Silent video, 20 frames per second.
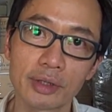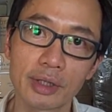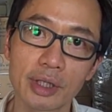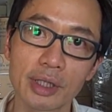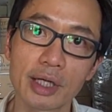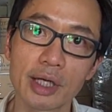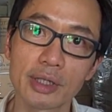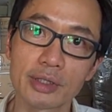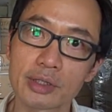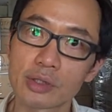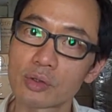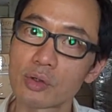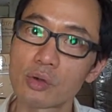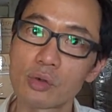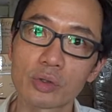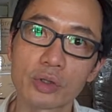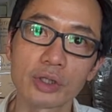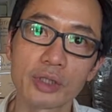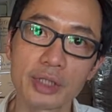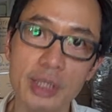it has a
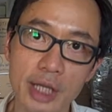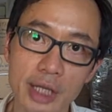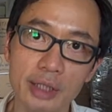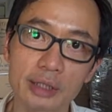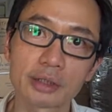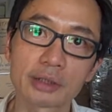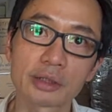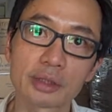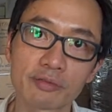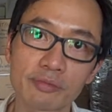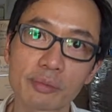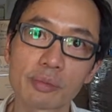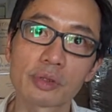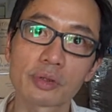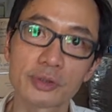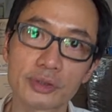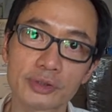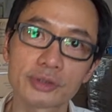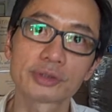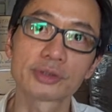whole container of
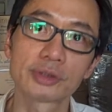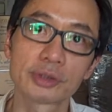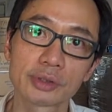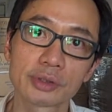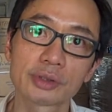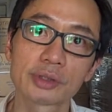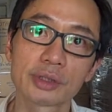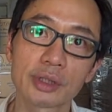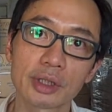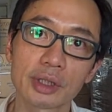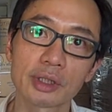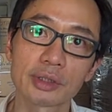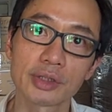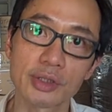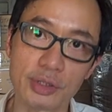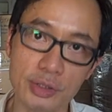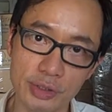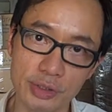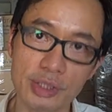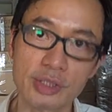books
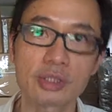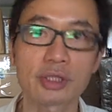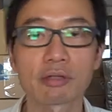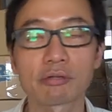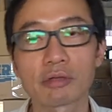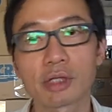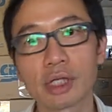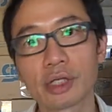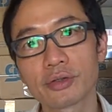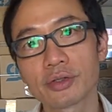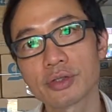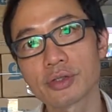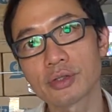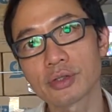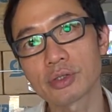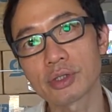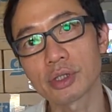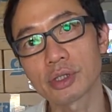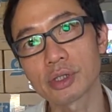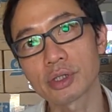just arrived
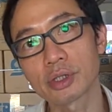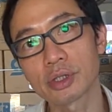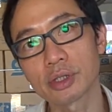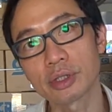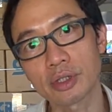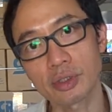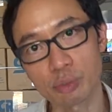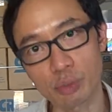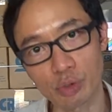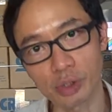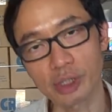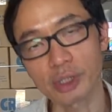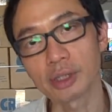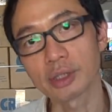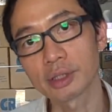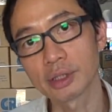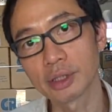this morning.